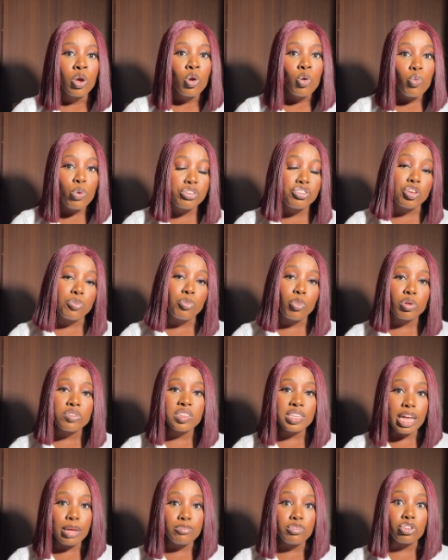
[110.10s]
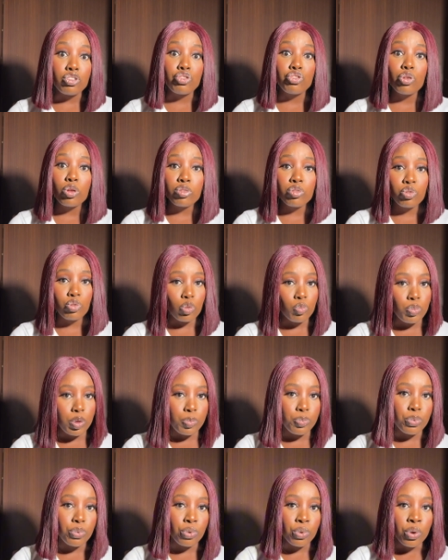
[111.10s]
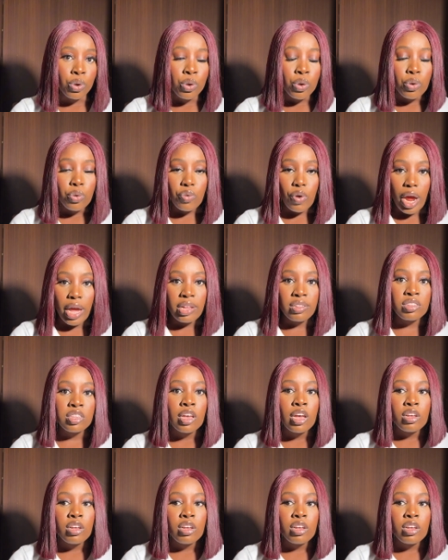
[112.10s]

which in most times is just 2 people, right?